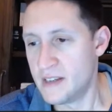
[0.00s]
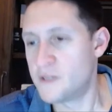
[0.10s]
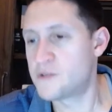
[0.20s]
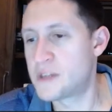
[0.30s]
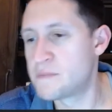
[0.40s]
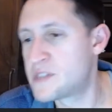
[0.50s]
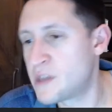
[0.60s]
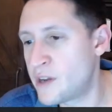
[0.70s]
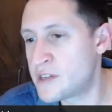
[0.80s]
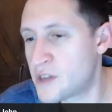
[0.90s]
There's some
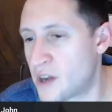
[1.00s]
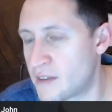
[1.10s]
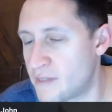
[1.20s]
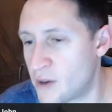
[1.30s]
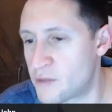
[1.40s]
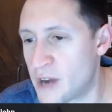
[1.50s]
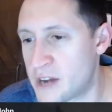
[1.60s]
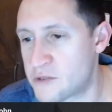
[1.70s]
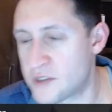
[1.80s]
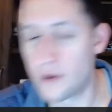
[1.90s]
serious talk of Aaron
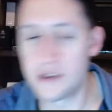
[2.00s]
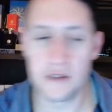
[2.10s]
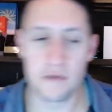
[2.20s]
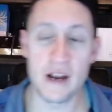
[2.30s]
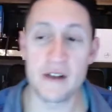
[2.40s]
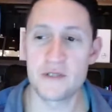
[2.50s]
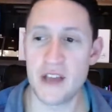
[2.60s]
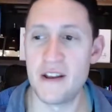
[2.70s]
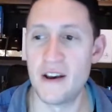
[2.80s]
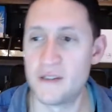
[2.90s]
Rodgers going to the Raiders.
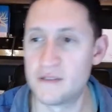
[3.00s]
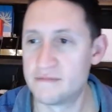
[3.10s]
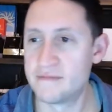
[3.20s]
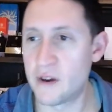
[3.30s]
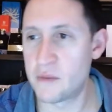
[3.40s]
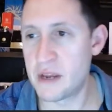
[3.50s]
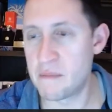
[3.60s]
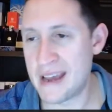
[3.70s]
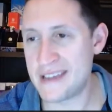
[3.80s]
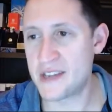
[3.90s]
I know. That would be
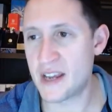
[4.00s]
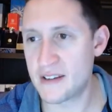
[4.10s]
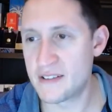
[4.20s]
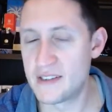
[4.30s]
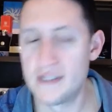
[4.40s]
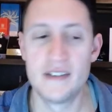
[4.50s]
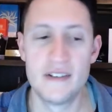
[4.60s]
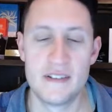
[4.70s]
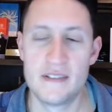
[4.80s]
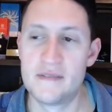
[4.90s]
amazing.
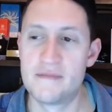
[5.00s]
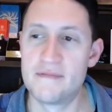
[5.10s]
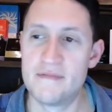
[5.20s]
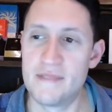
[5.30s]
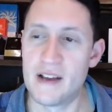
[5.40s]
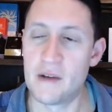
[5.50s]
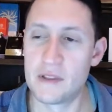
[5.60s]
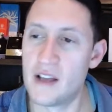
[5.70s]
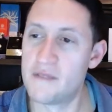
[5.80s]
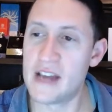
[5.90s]
I would
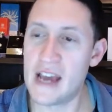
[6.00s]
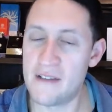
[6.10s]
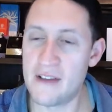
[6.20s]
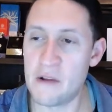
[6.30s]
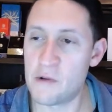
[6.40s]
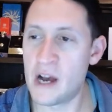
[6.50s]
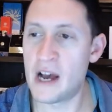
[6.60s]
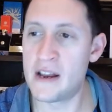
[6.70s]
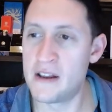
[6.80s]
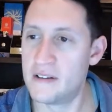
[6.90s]
love to have A
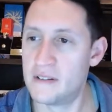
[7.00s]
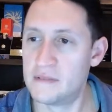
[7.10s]
Rod